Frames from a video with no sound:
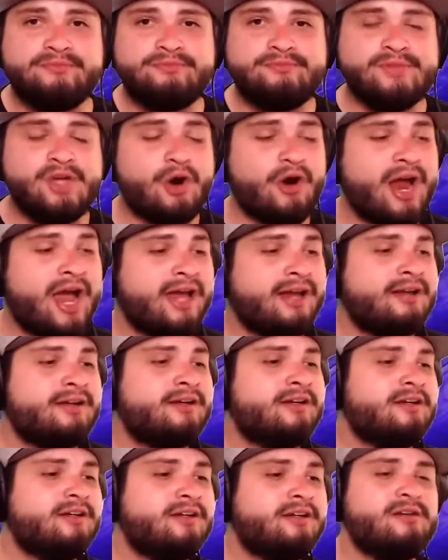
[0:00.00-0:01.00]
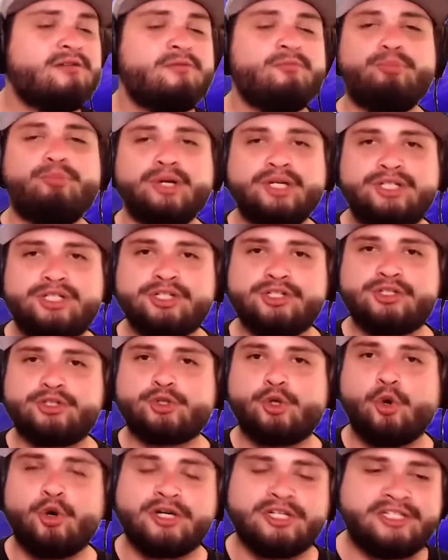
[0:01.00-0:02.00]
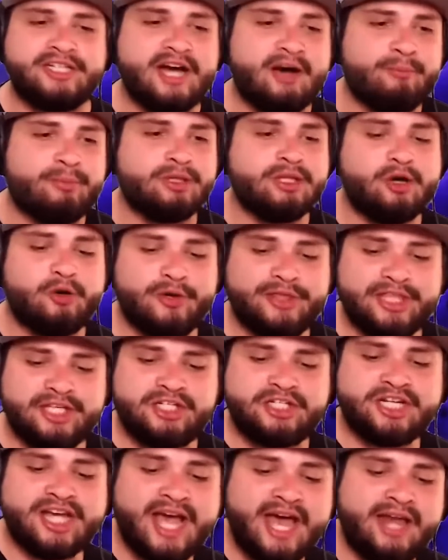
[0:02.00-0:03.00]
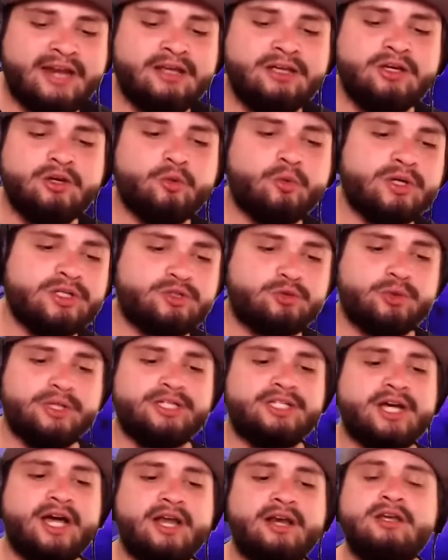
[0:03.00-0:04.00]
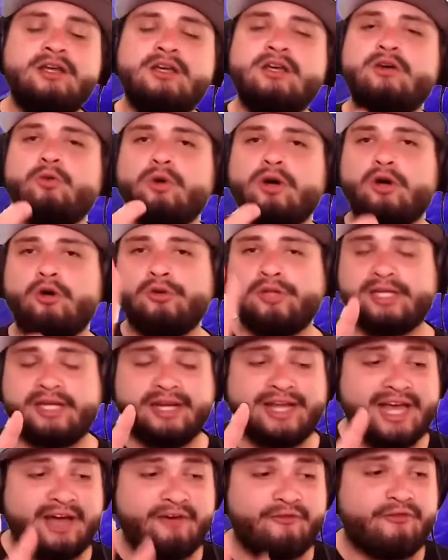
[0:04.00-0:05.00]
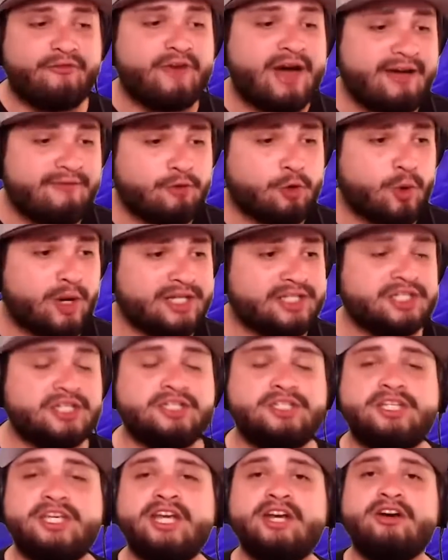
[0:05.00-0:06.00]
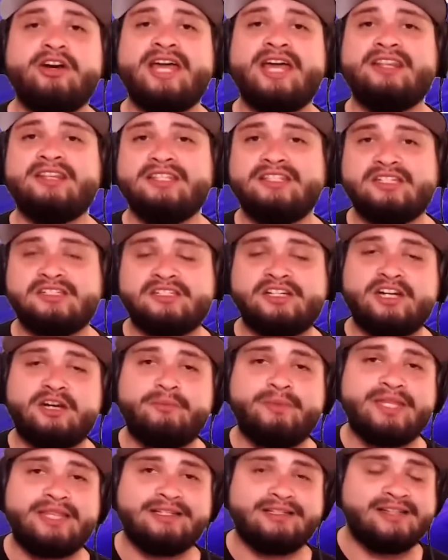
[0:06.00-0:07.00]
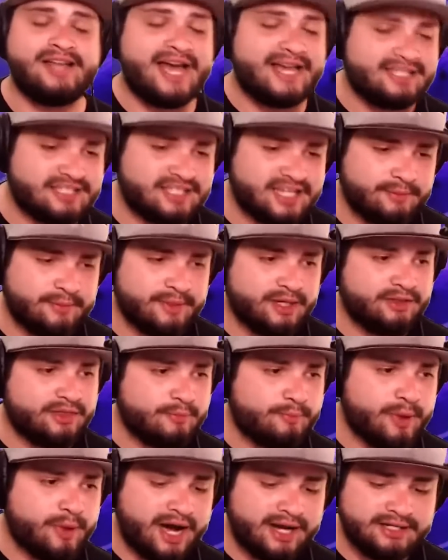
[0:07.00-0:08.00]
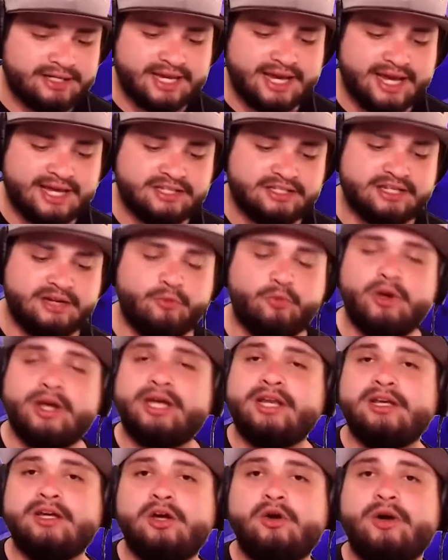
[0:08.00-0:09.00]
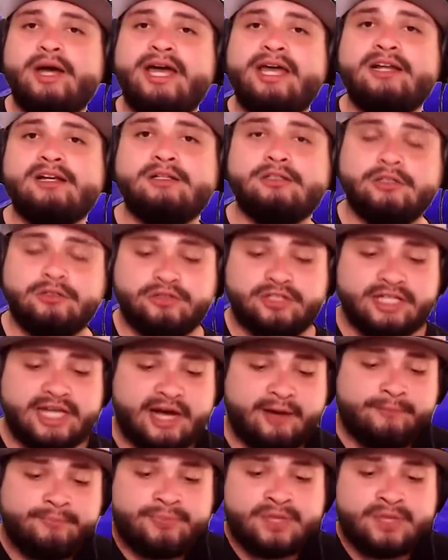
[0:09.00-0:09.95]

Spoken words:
All right? Put your scores down below in the chat. Once we're done, we're only going to have 5 questions here, and this is going to be the last segment of the podcast, and we're going to go ahead and close it out.